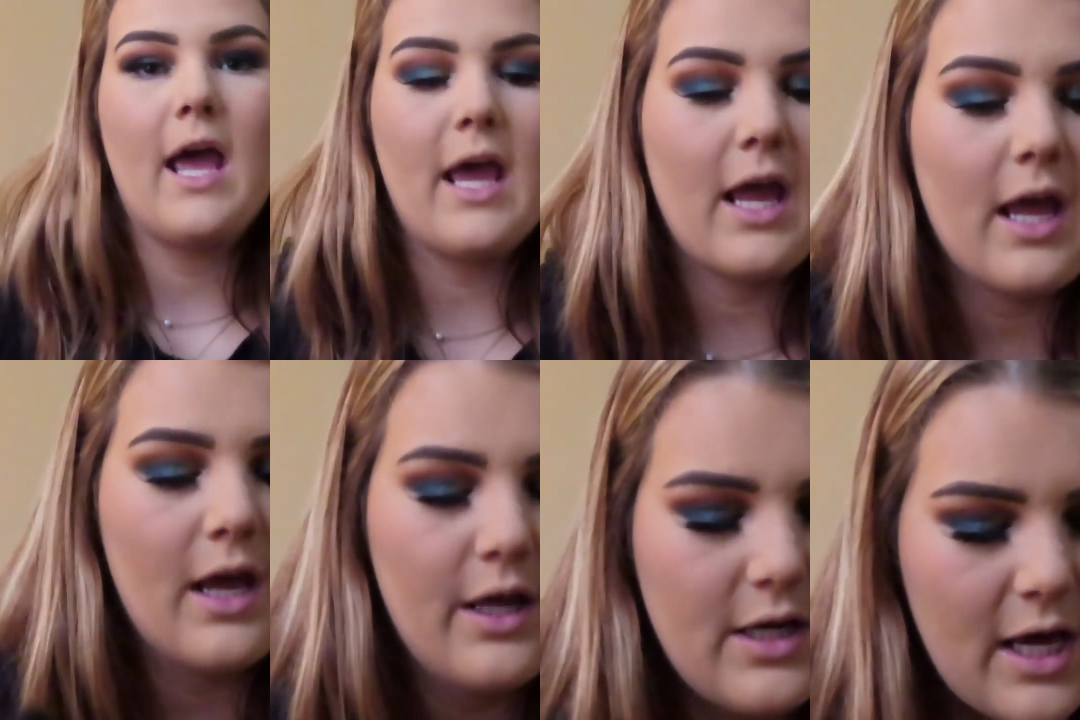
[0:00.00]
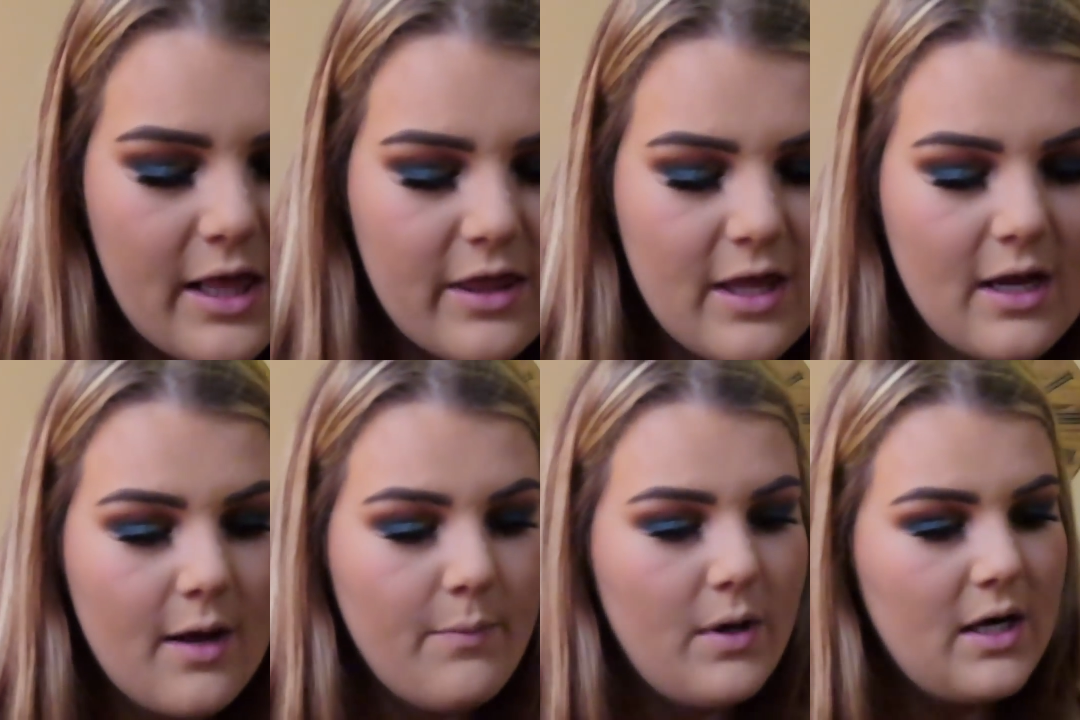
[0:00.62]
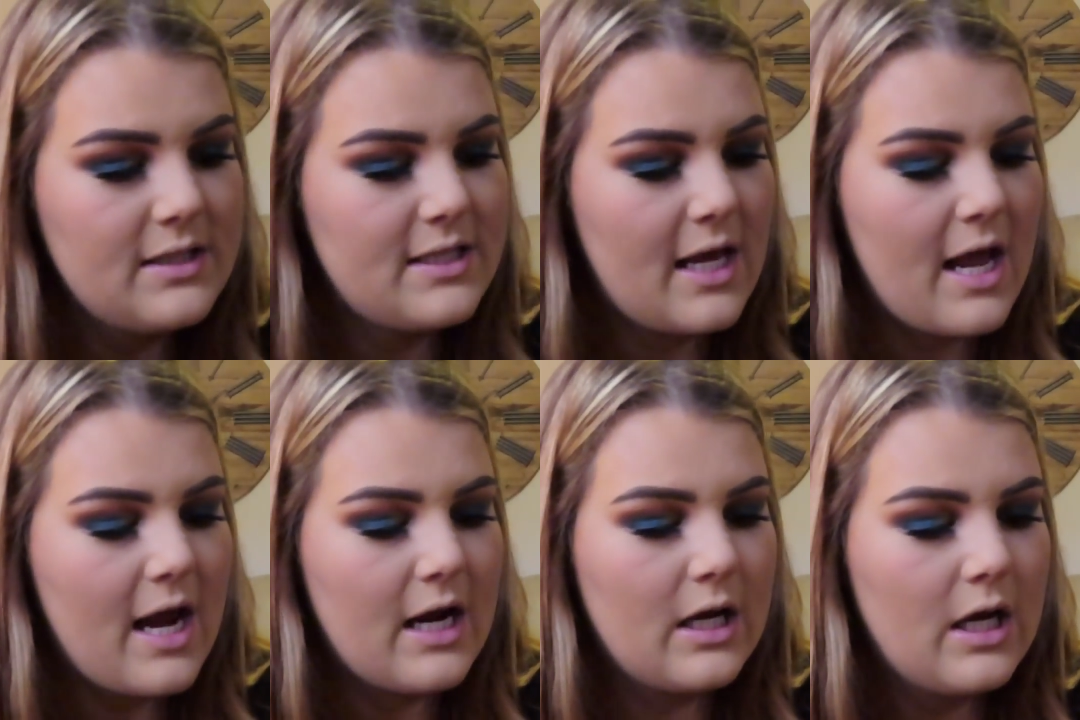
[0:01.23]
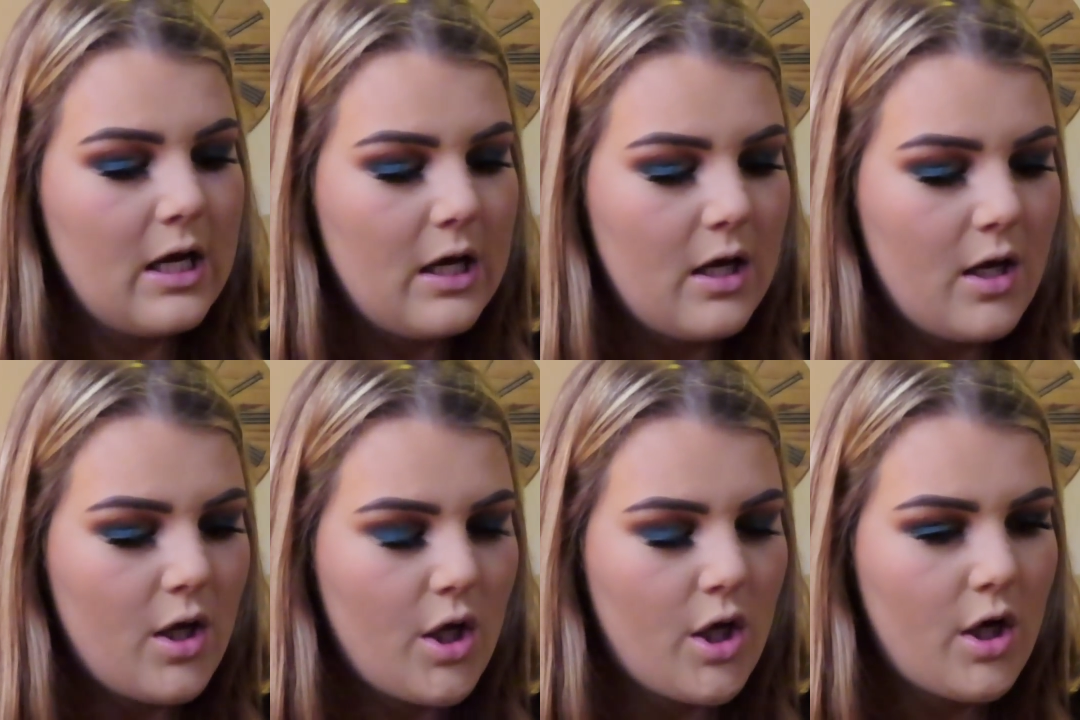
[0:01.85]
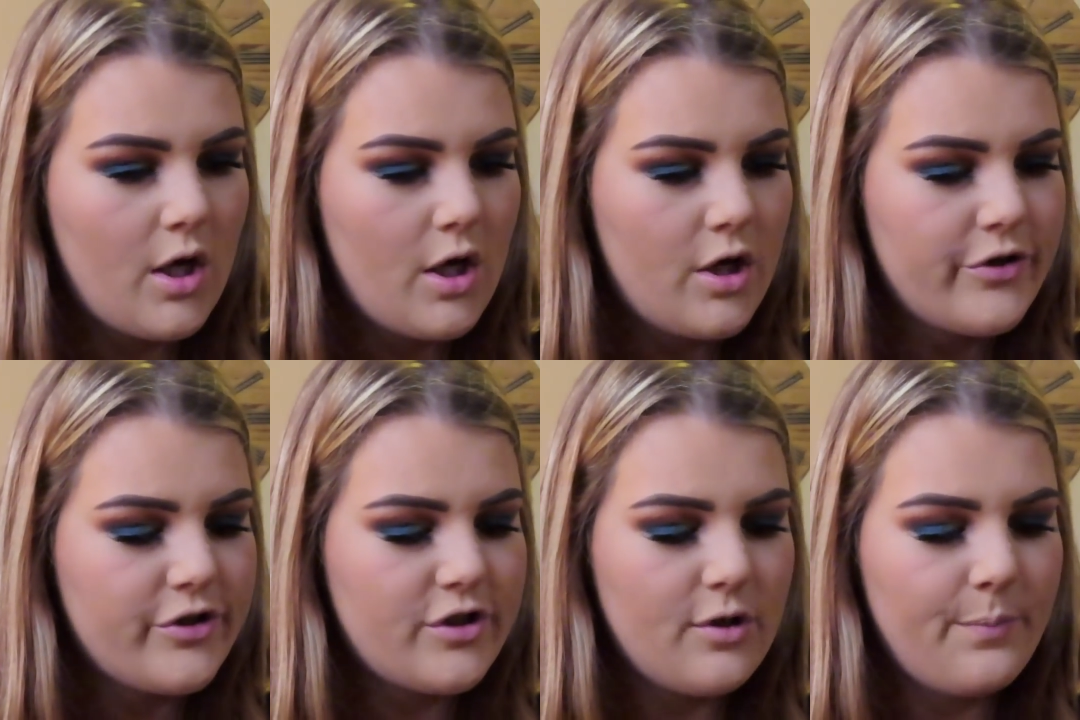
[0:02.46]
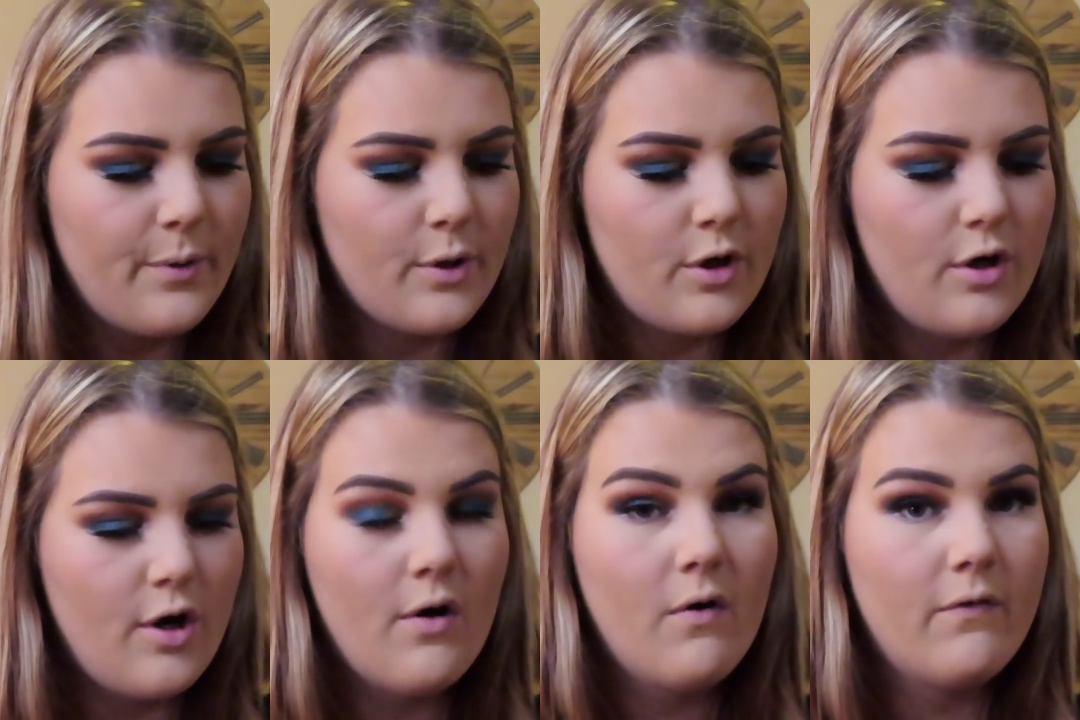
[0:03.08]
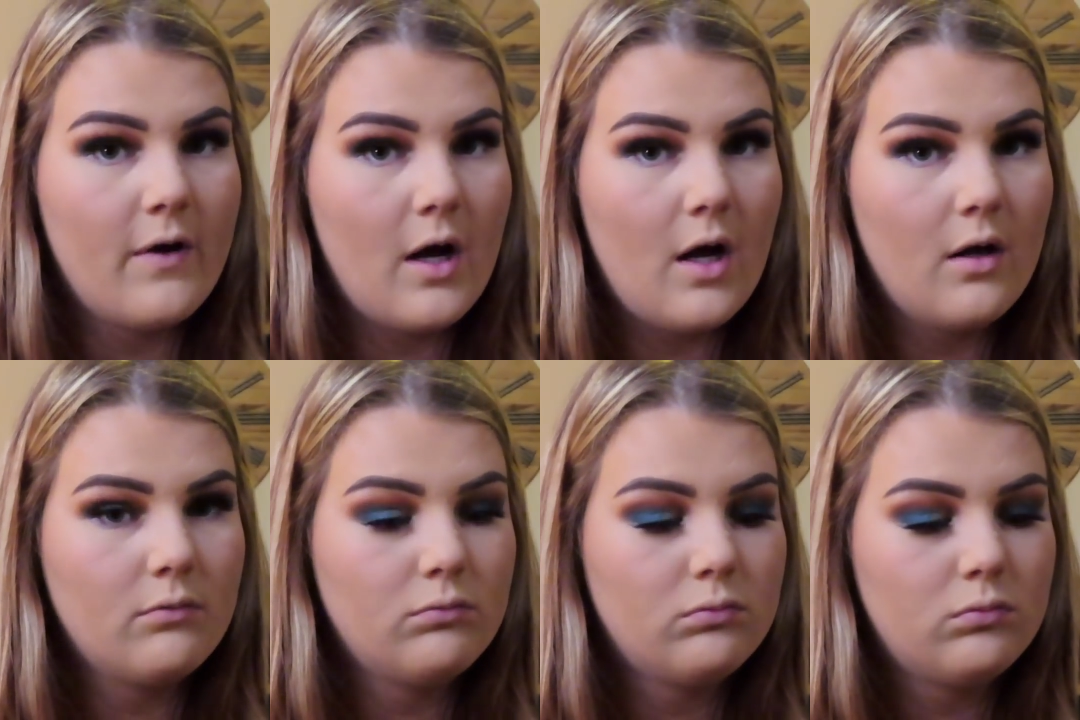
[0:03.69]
And I think I'm going to take Supernova.